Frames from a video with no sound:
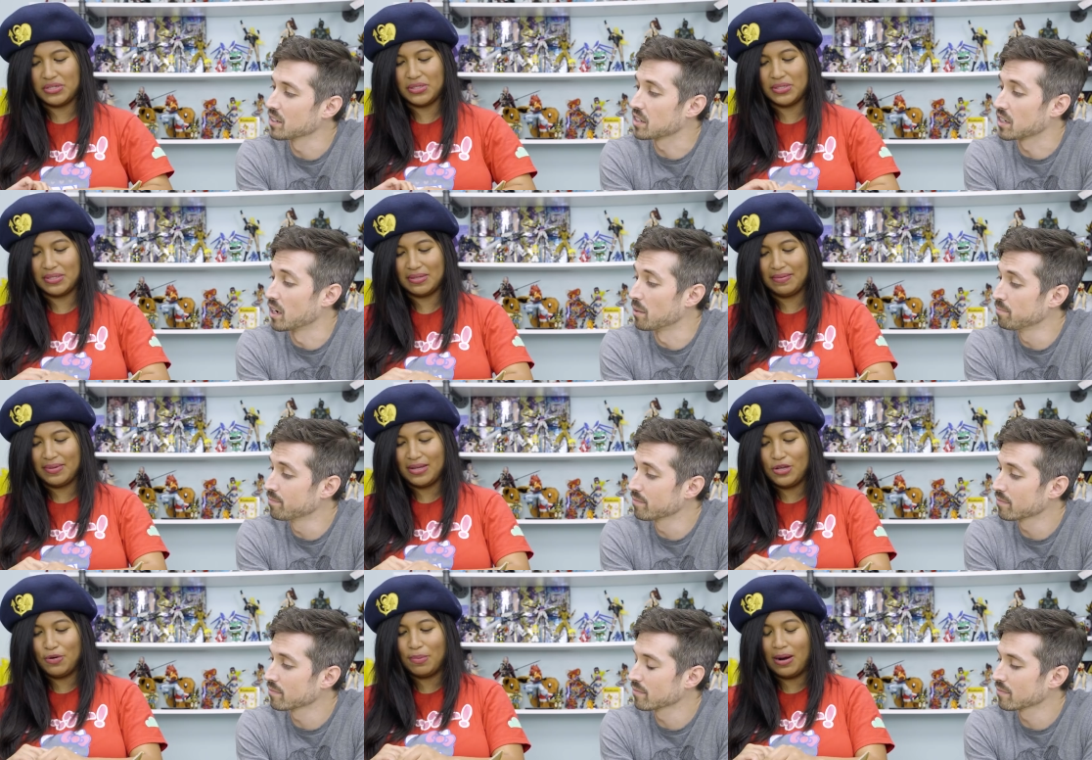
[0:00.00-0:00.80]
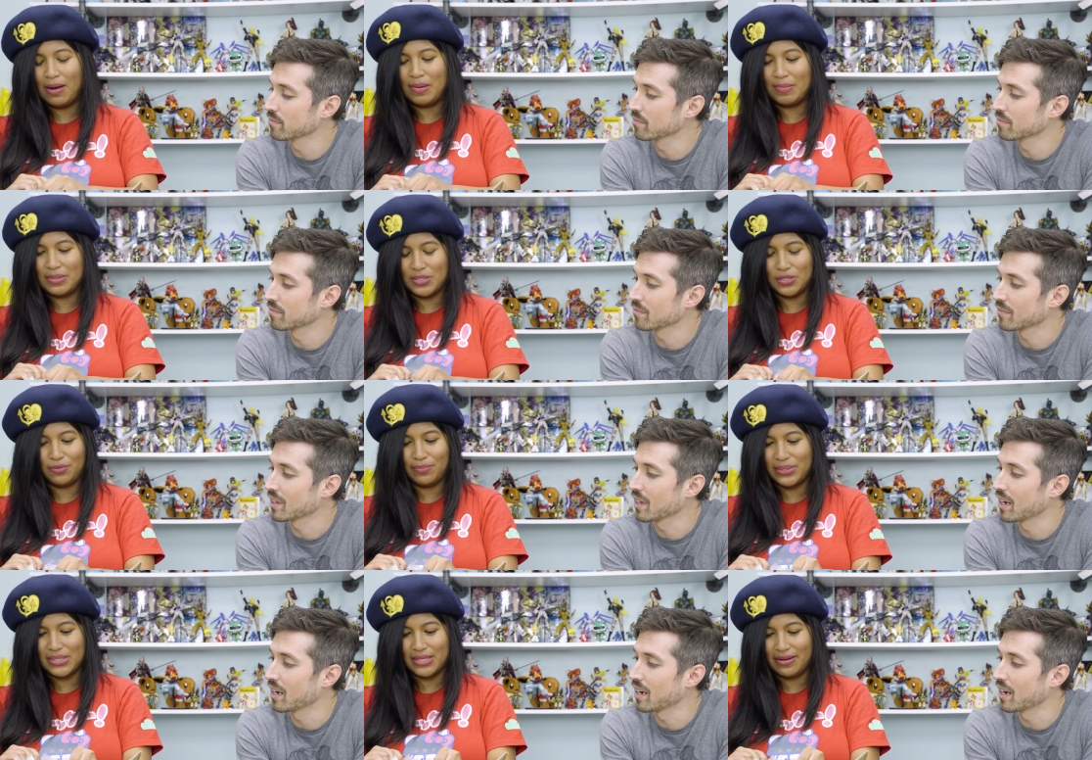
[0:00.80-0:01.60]
Speaker 1: just some. You've probably been
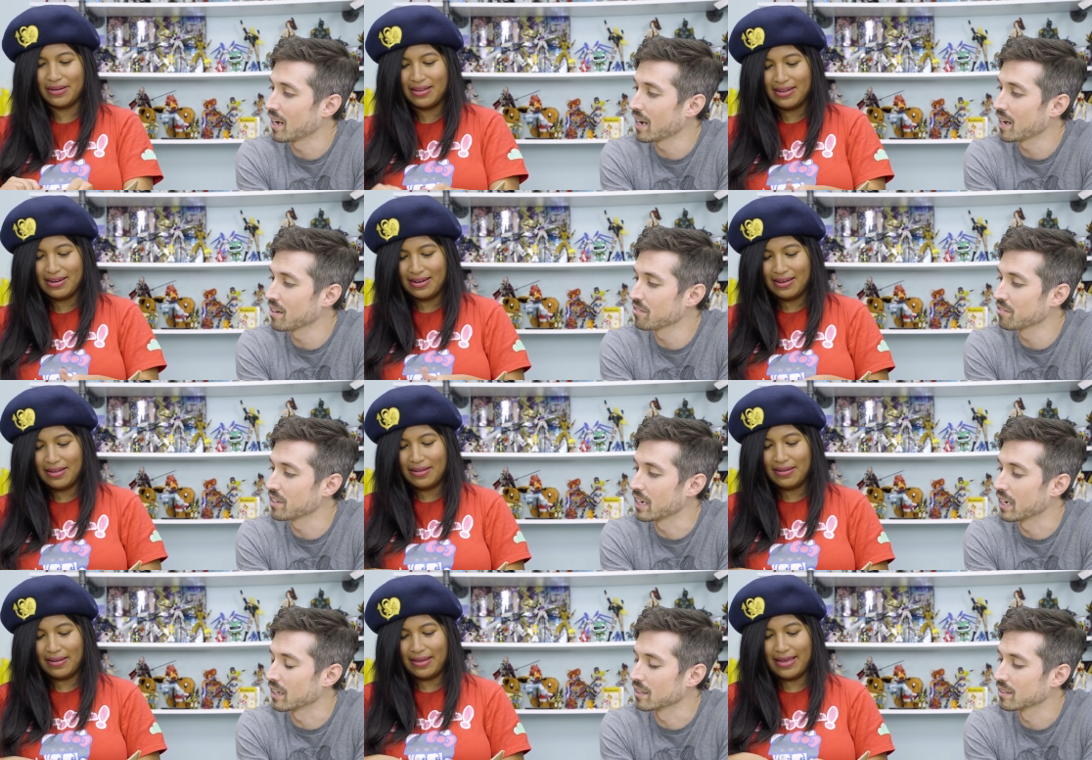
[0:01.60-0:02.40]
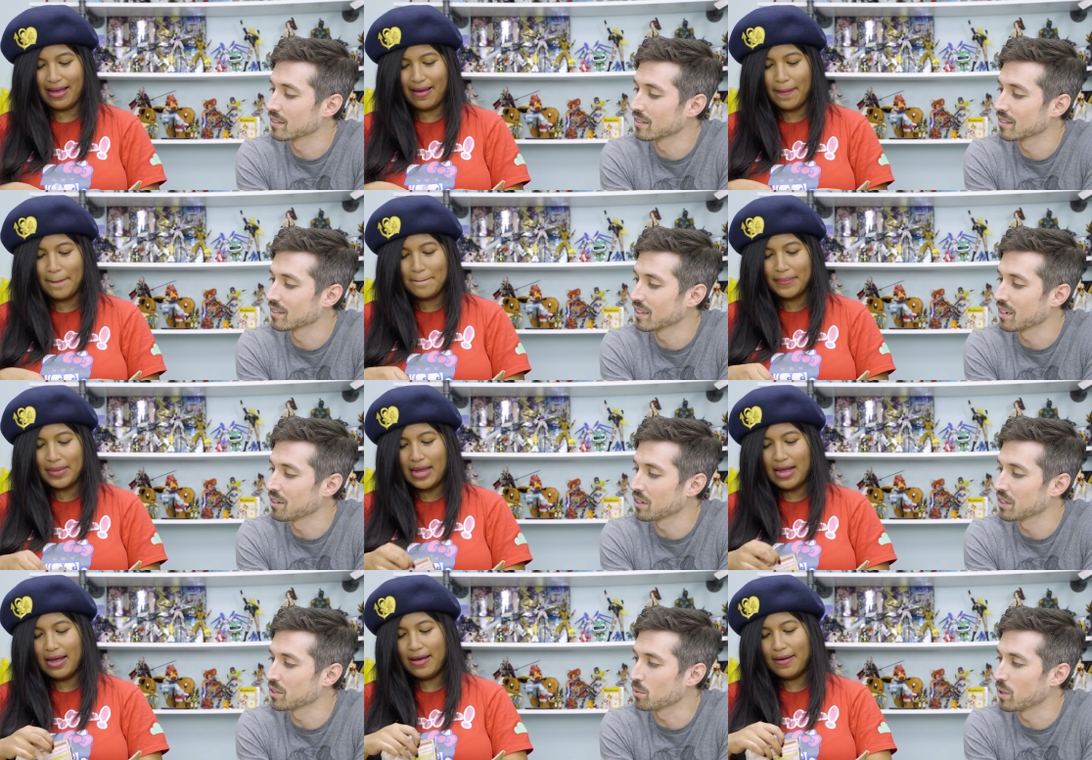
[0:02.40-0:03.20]
so busy. I have,
Speaker 2: yeah. Yeah. I
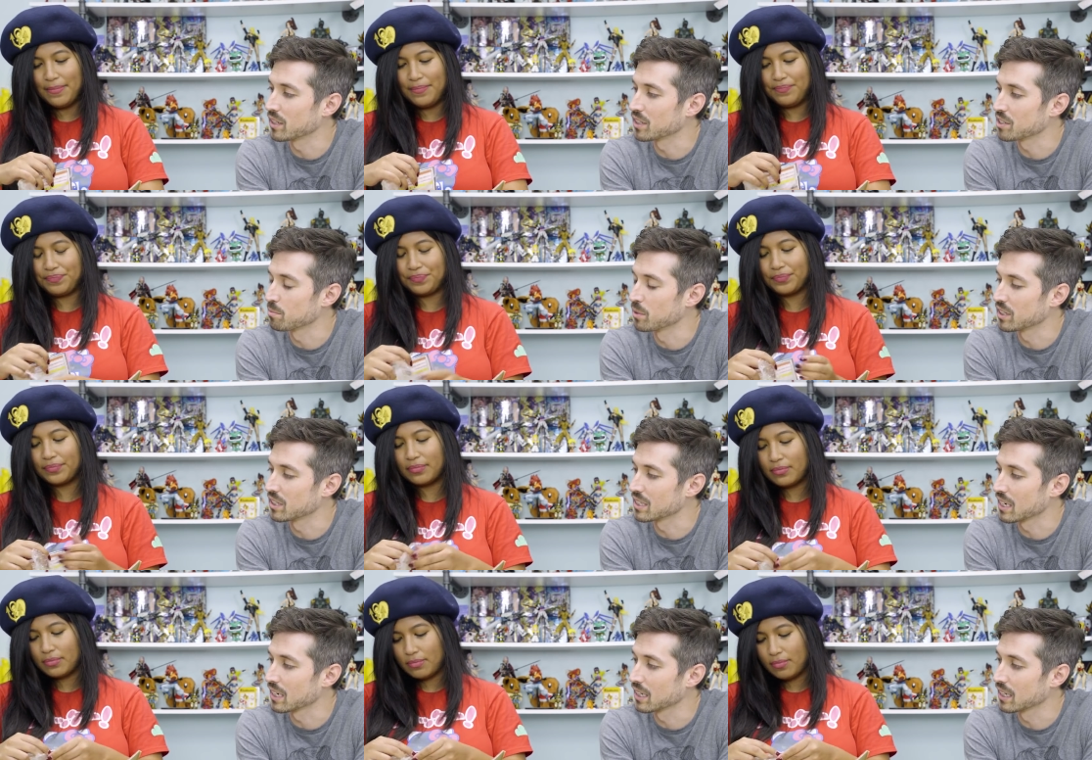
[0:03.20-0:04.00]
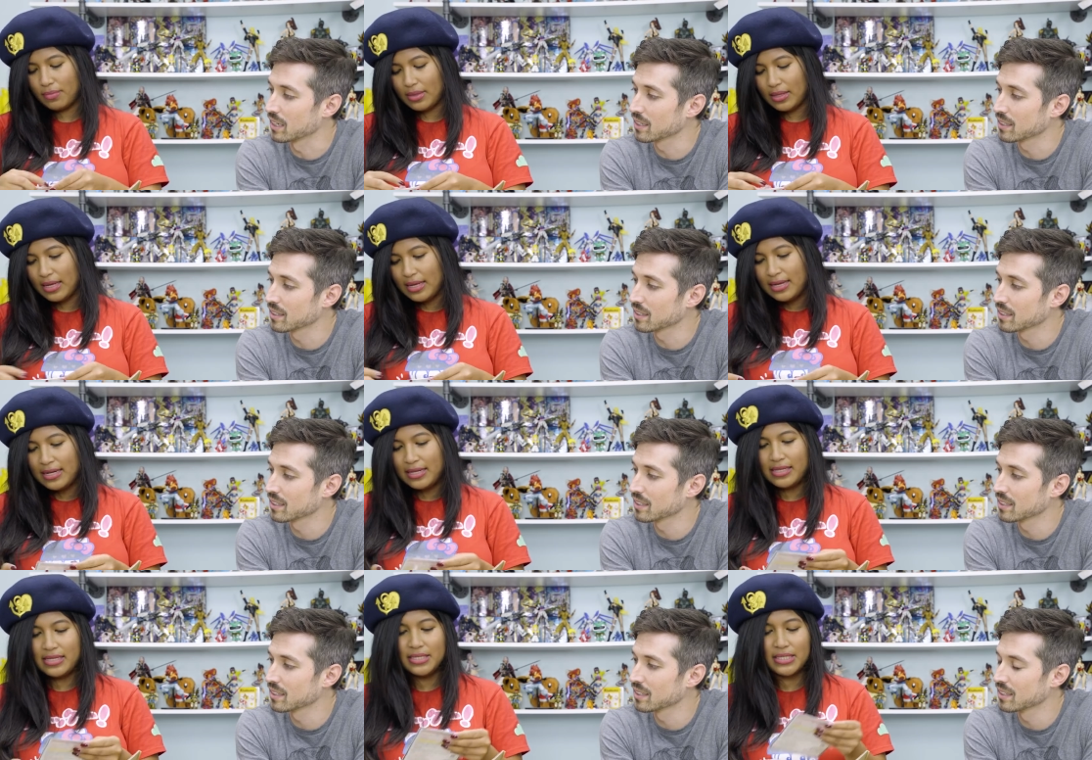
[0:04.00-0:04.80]
don't get to um, watch as much as I'd like.
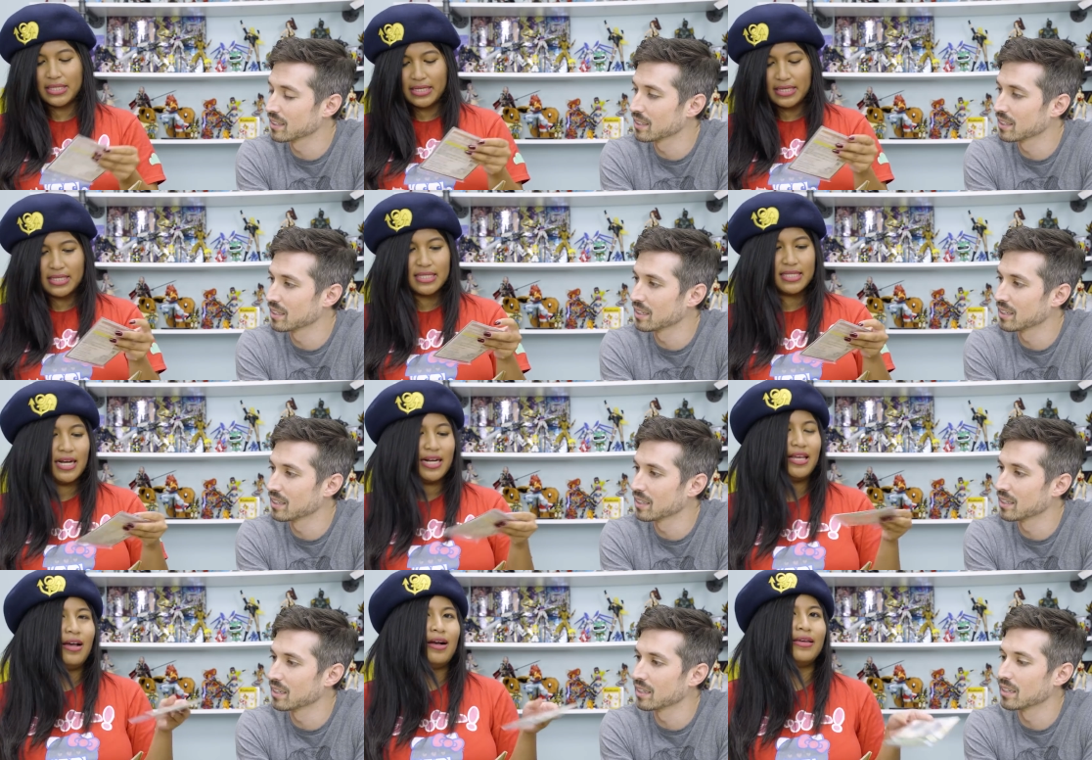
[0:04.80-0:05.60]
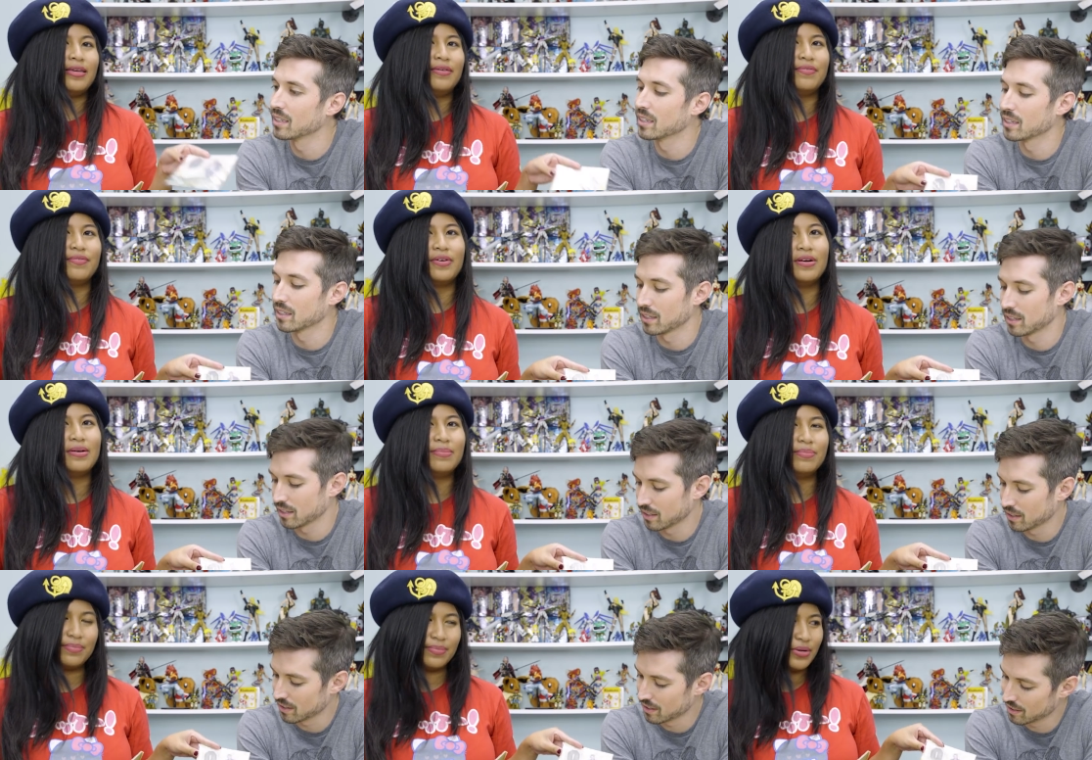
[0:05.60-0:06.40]
Speaker 1: This is Tanigaki
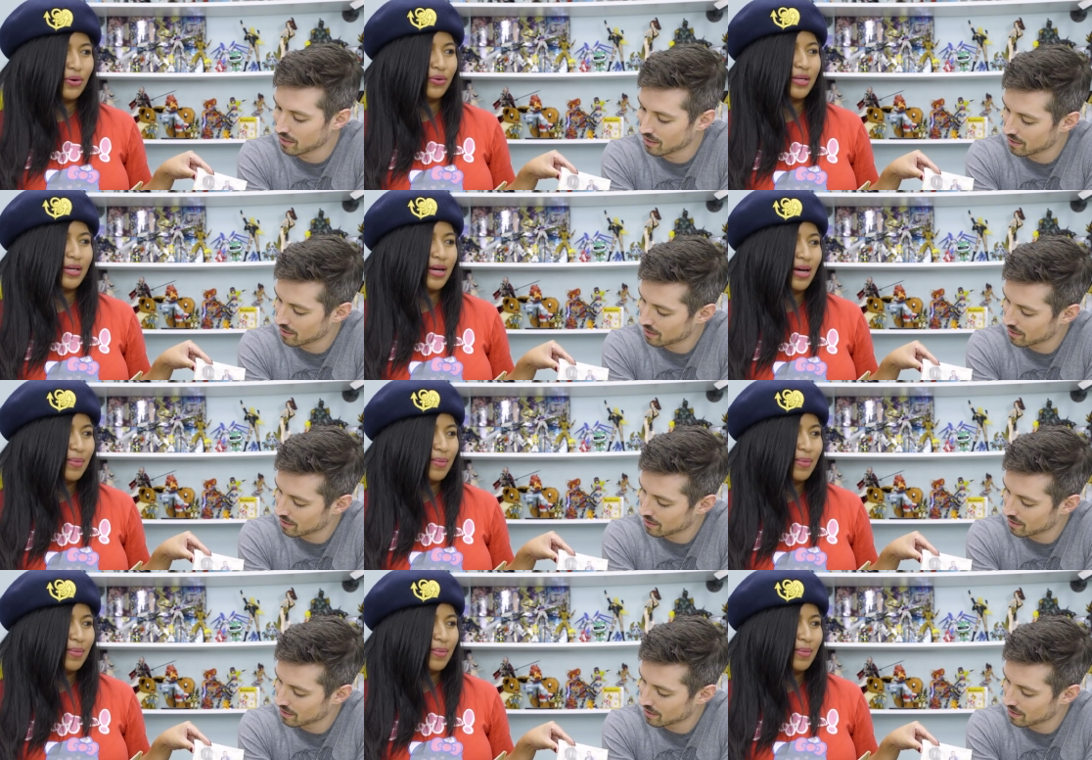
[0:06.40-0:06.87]
from Golden